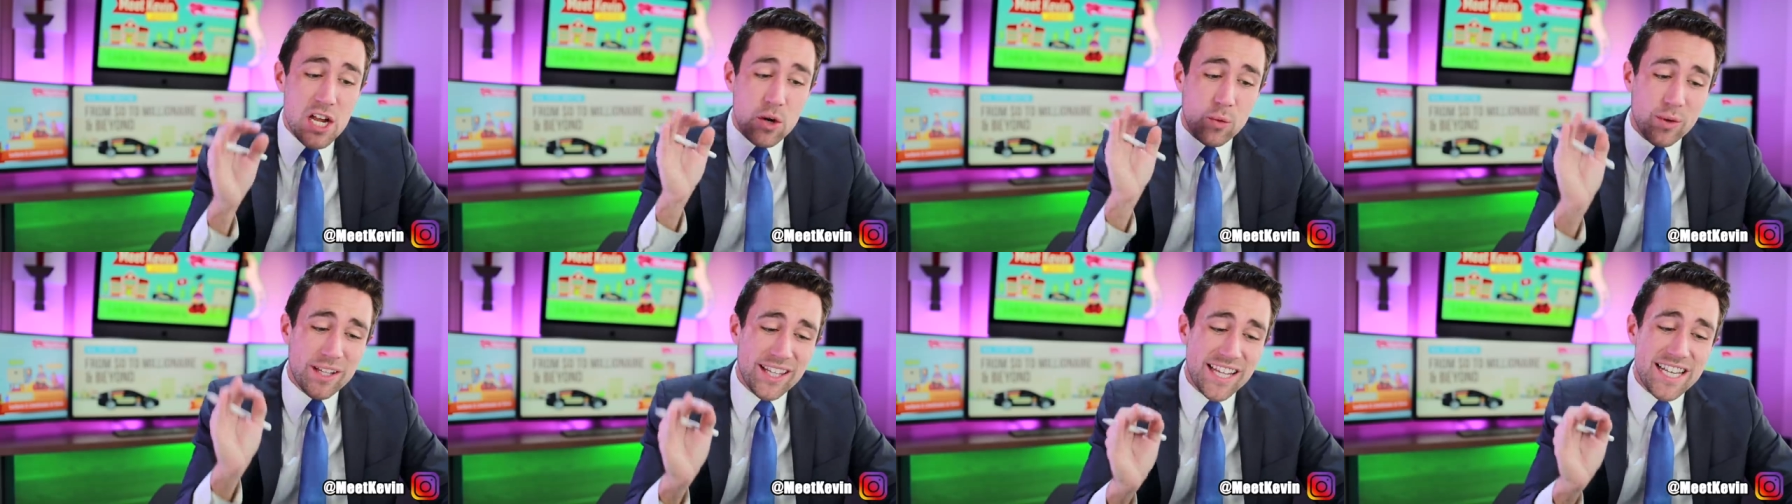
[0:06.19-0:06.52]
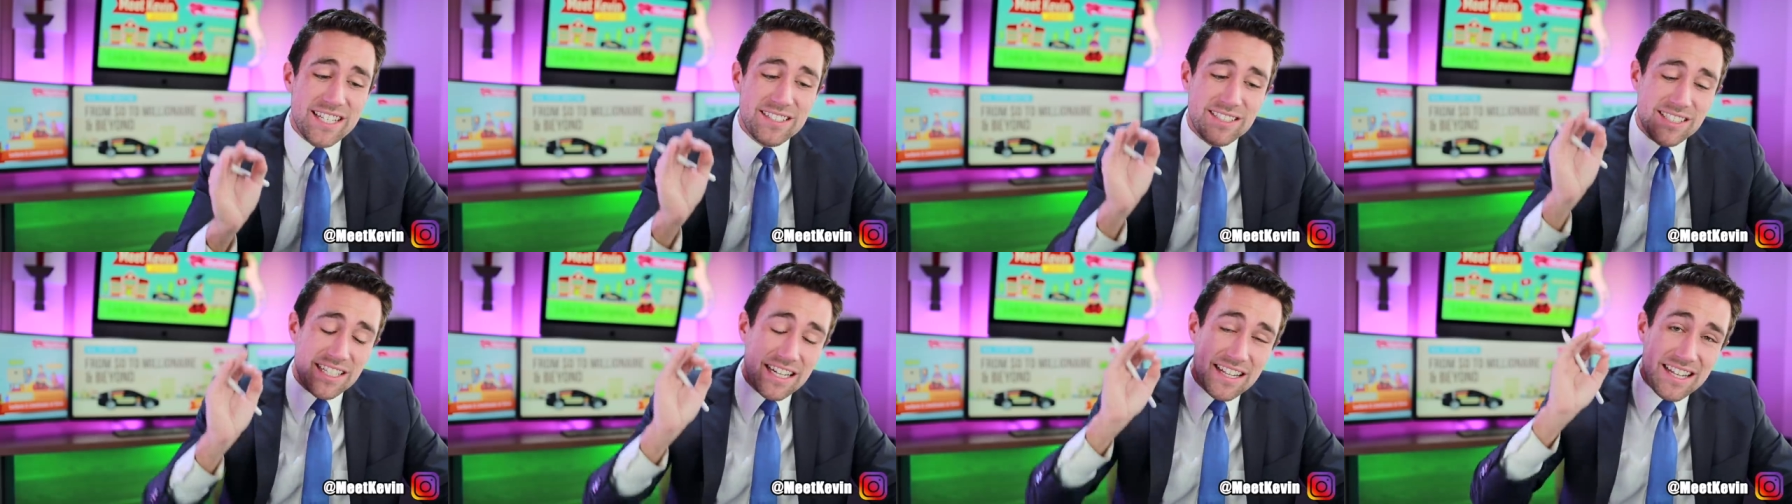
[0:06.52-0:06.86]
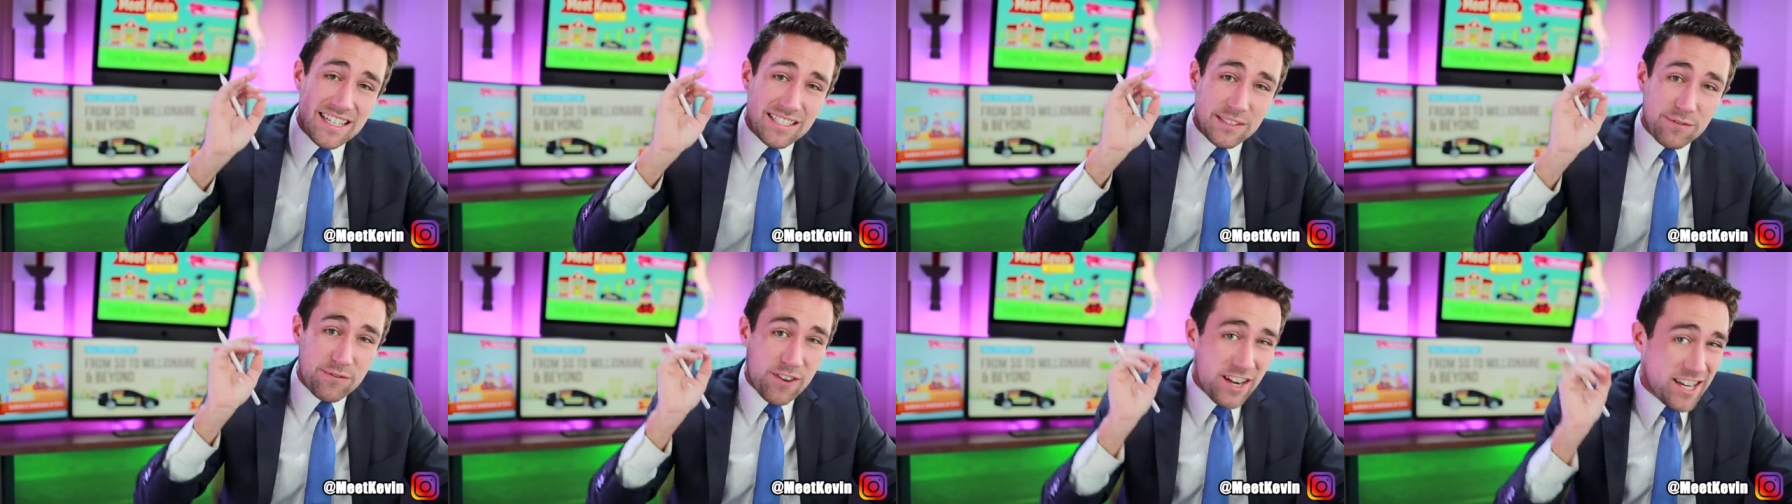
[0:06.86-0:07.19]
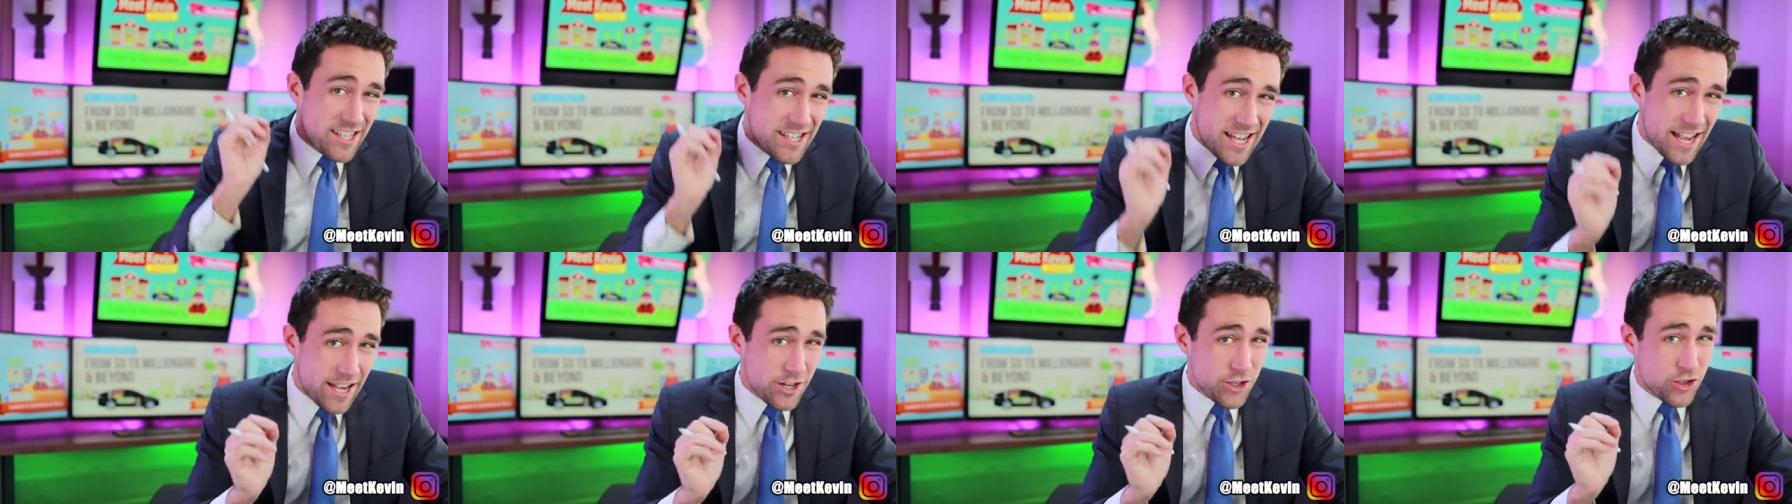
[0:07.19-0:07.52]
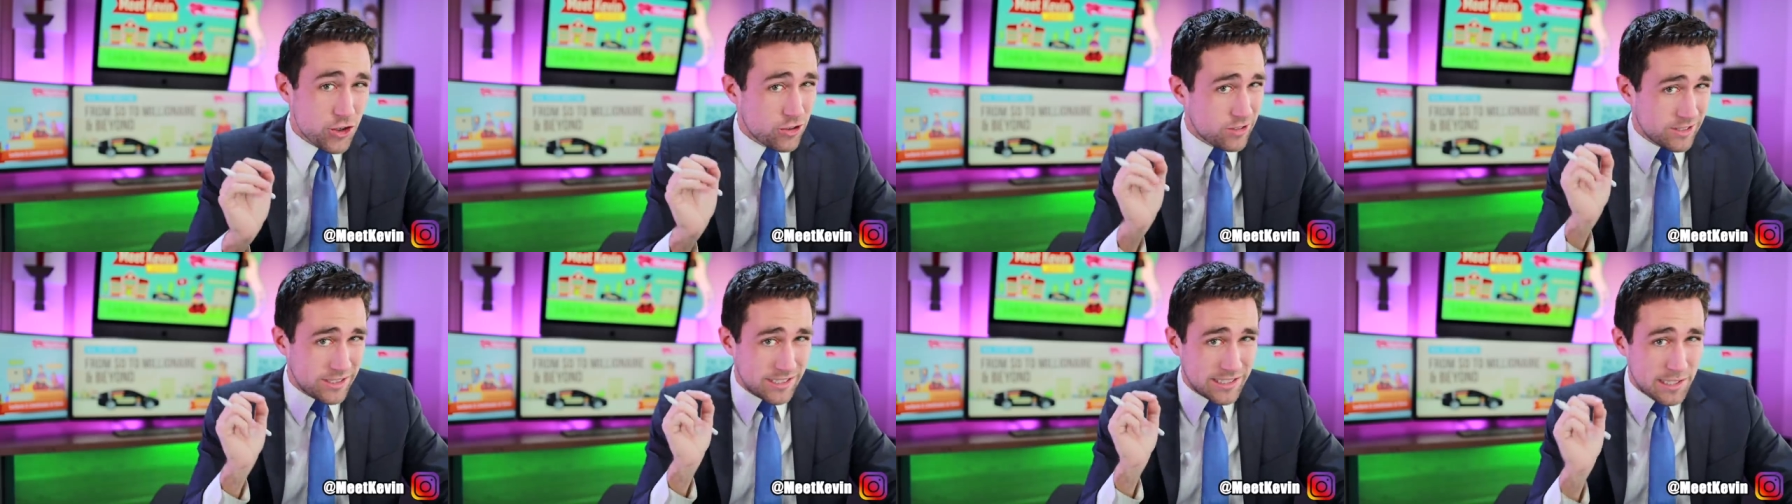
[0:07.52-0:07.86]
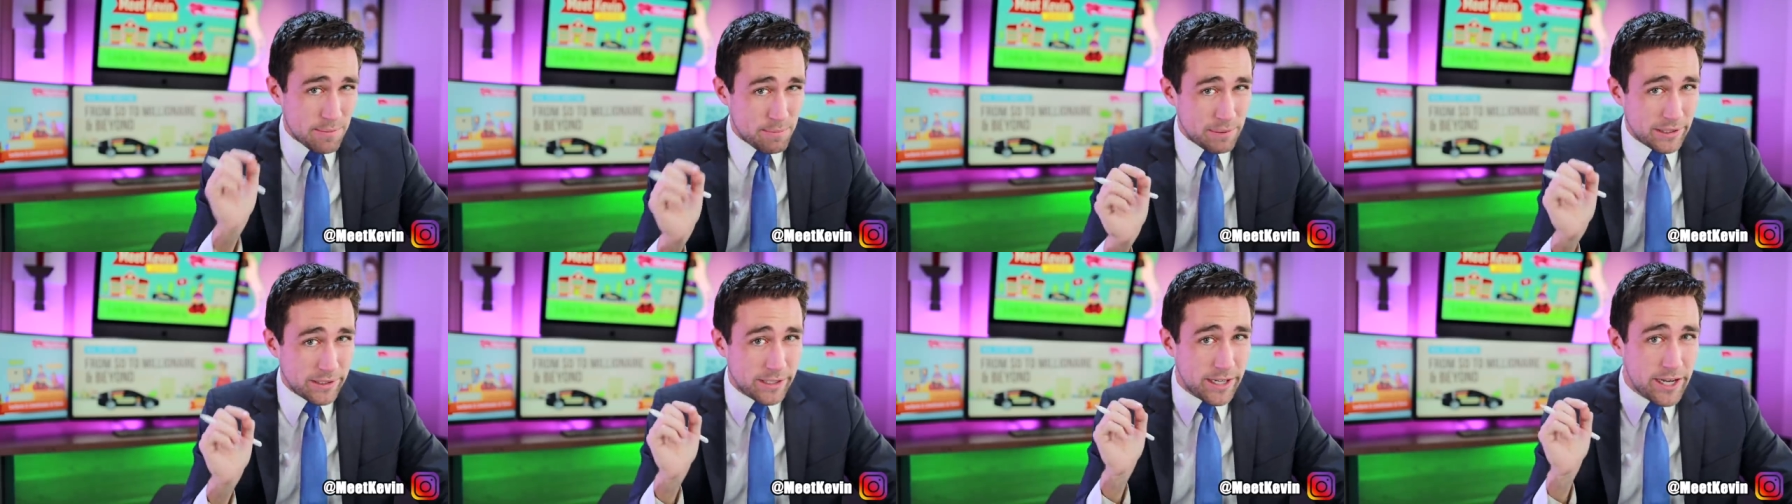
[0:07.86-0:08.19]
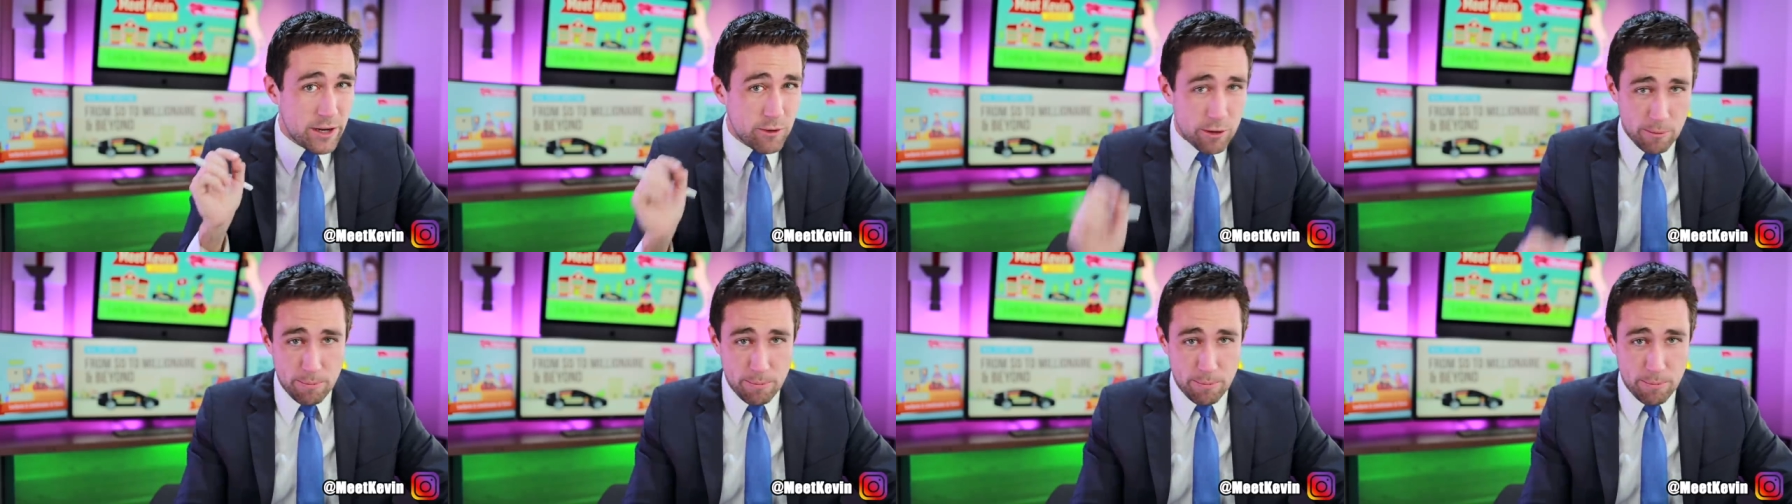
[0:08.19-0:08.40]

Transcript: released this financial stability